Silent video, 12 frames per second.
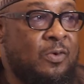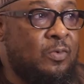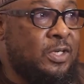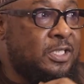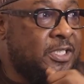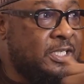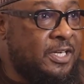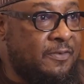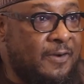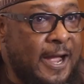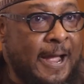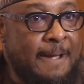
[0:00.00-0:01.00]
We
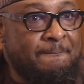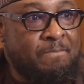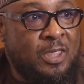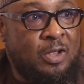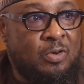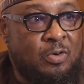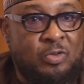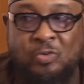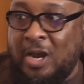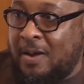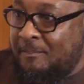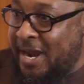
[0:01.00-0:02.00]
deliver. You
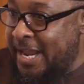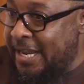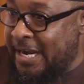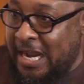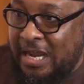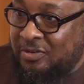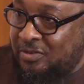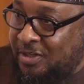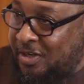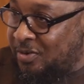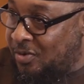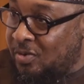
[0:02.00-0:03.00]
can buy a car
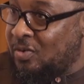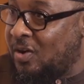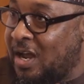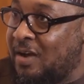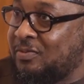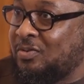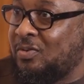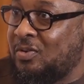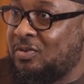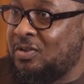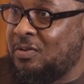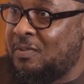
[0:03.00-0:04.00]
today. You don't have to go
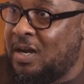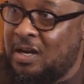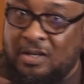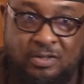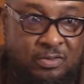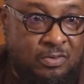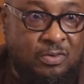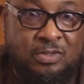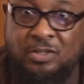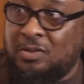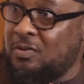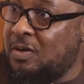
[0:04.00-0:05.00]
to the bank. You go
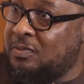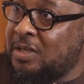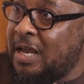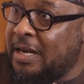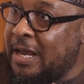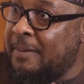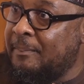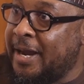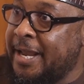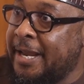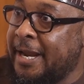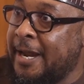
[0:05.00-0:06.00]
to the website and buy
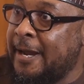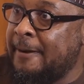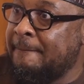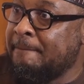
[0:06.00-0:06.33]
a car.